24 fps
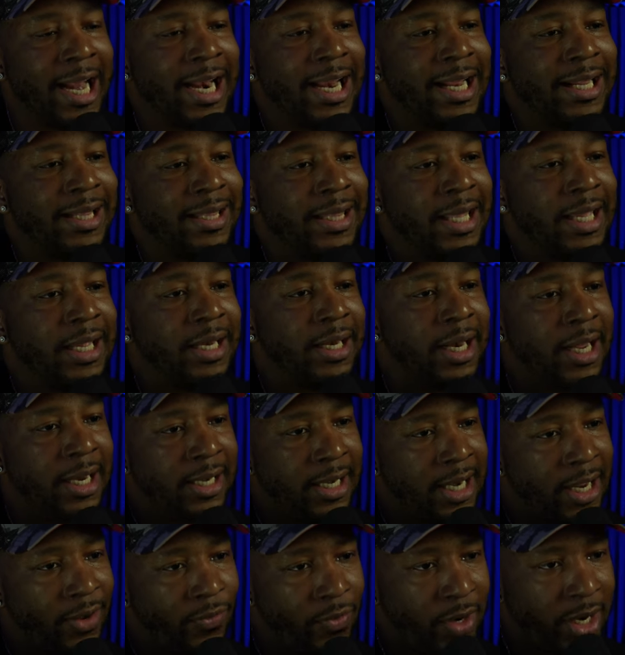I didn't think
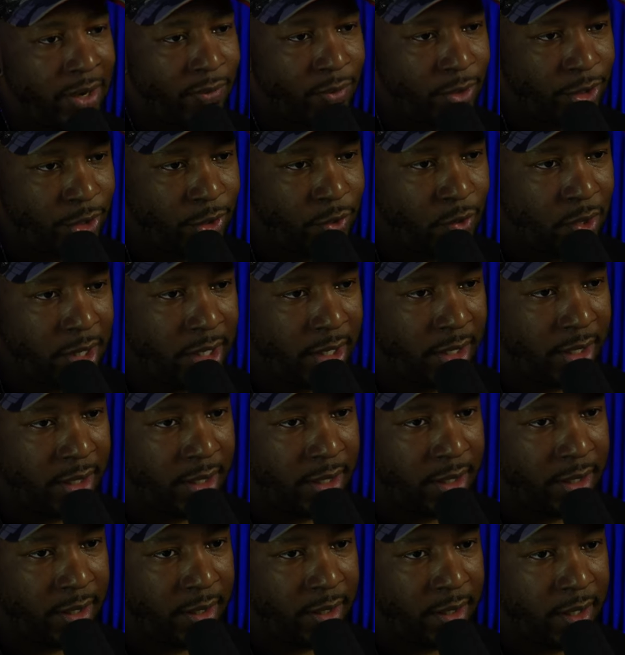like that when I was 20.